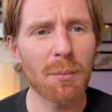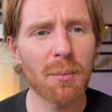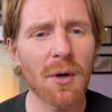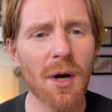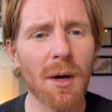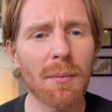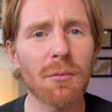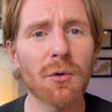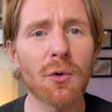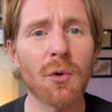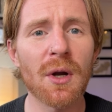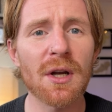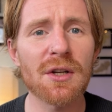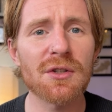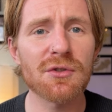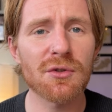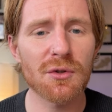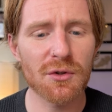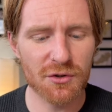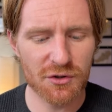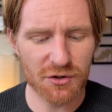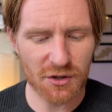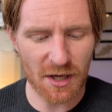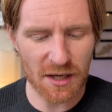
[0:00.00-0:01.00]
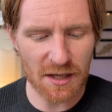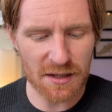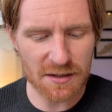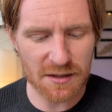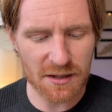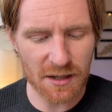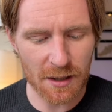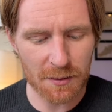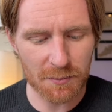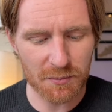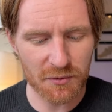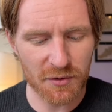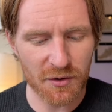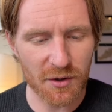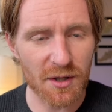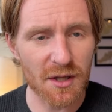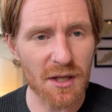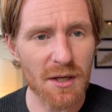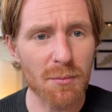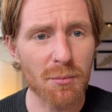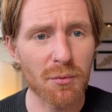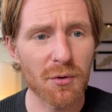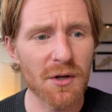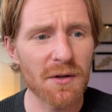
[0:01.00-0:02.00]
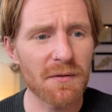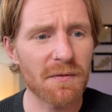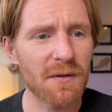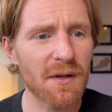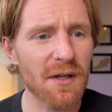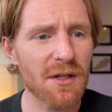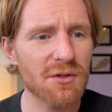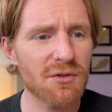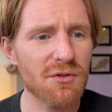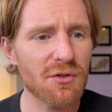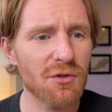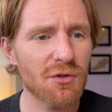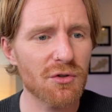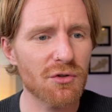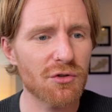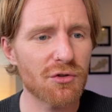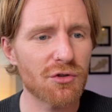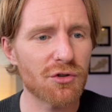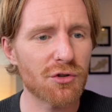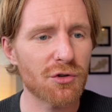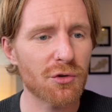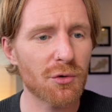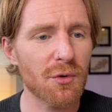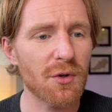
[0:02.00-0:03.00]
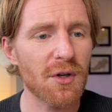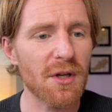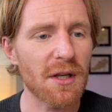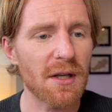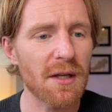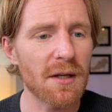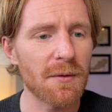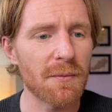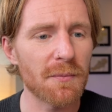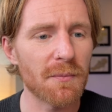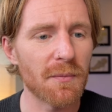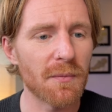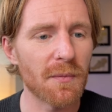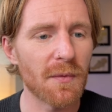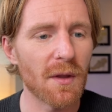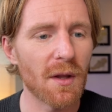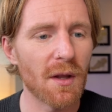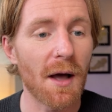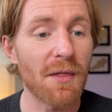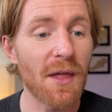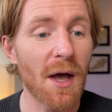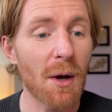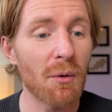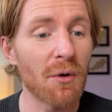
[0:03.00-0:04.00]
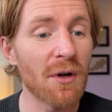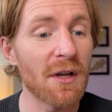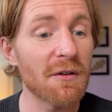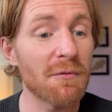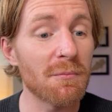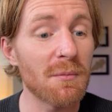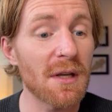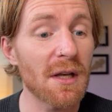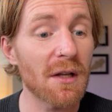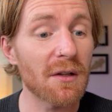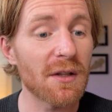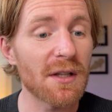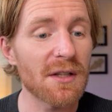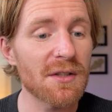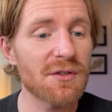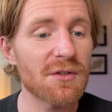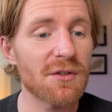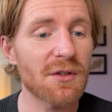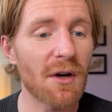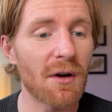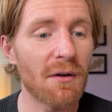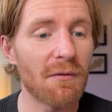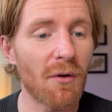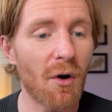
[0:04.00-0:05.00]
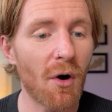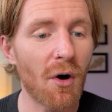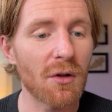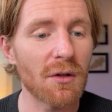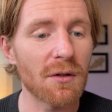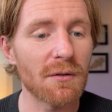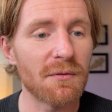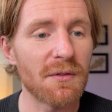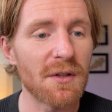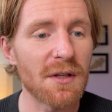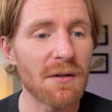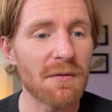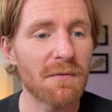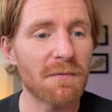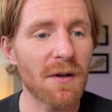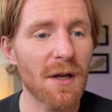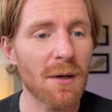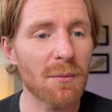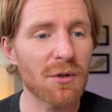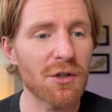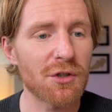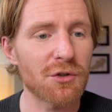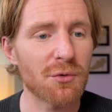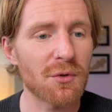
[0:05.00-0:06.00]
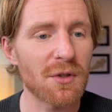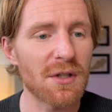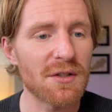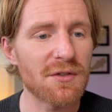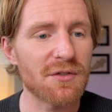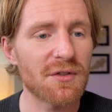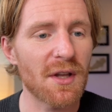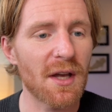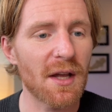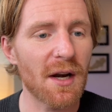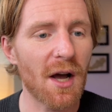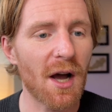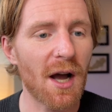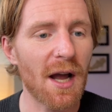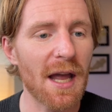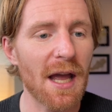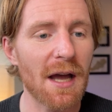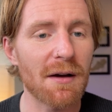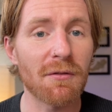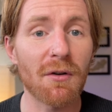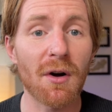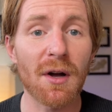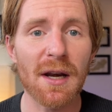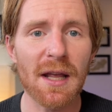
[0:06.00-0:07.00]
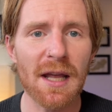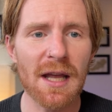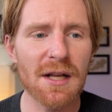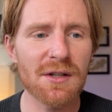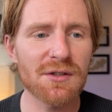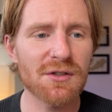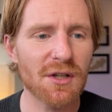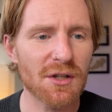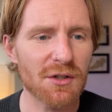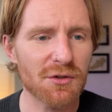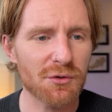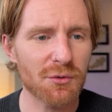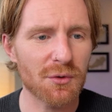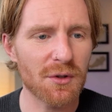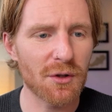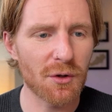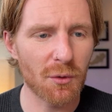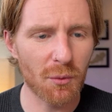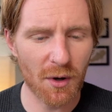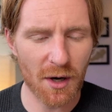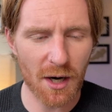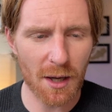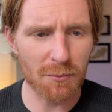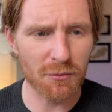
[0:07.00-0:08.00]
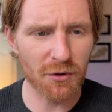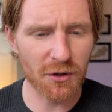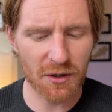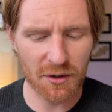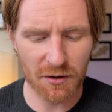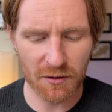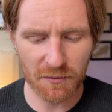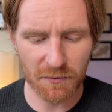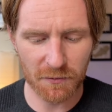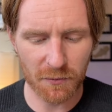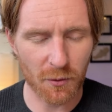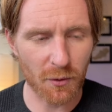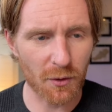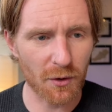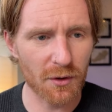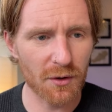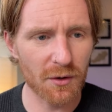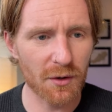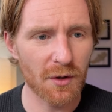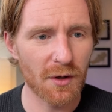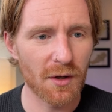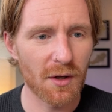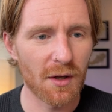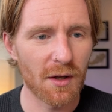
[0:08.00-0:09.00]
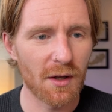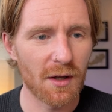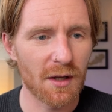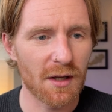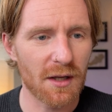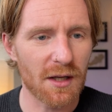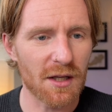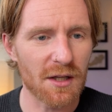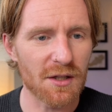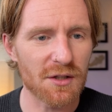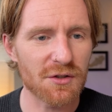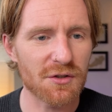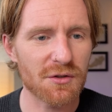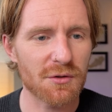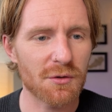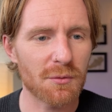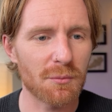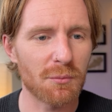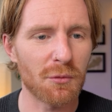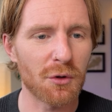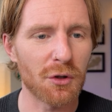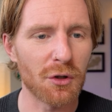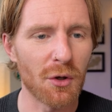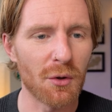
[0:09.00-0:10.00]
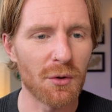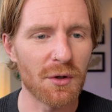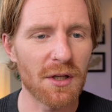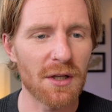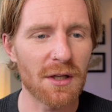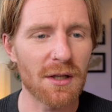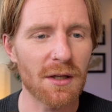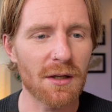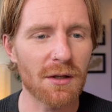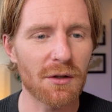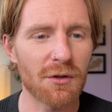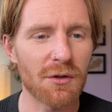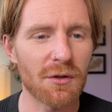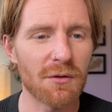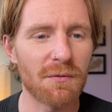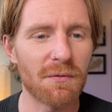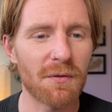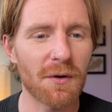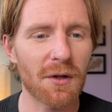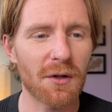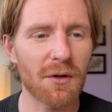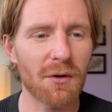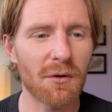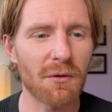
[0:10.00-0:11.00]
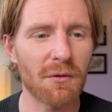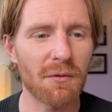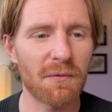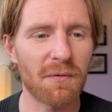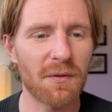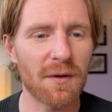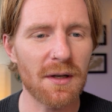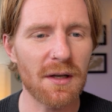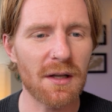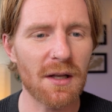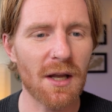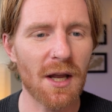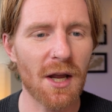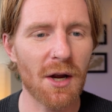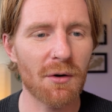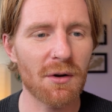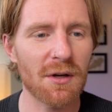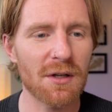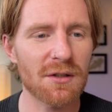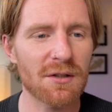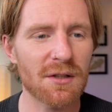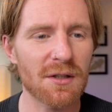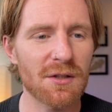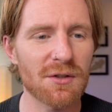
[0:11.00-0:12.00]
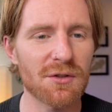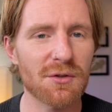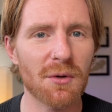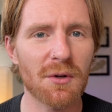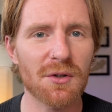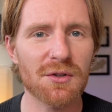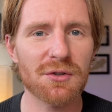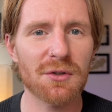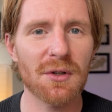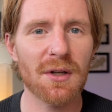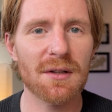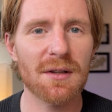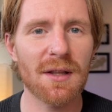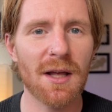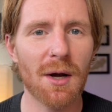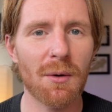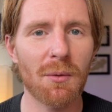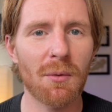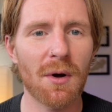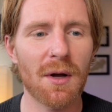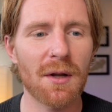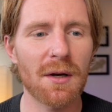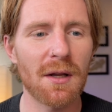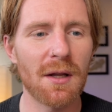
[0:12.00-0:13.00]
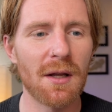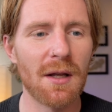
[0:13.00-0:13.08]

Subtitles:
up Quick Search and type the prefix tree. That will give me a list of all of the family trees that I have on Ancestry. The one I'm looking for is Maloney, Goodfellow, Feeney, Harrington. So I'll select that one